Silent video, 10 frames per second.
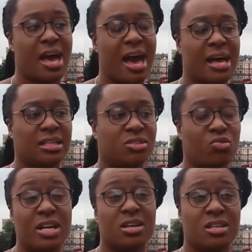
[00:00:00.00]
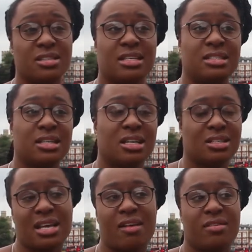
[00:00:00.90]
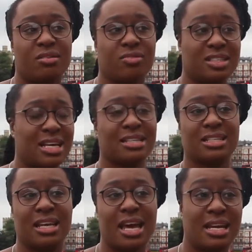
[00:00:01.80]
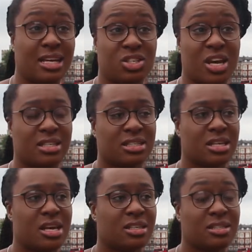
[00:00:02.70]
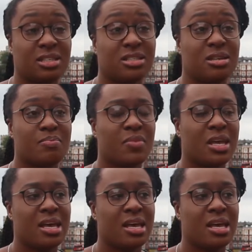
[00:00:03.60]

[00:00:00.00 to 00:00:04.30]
and great nurses and us having a fantastic NHS system,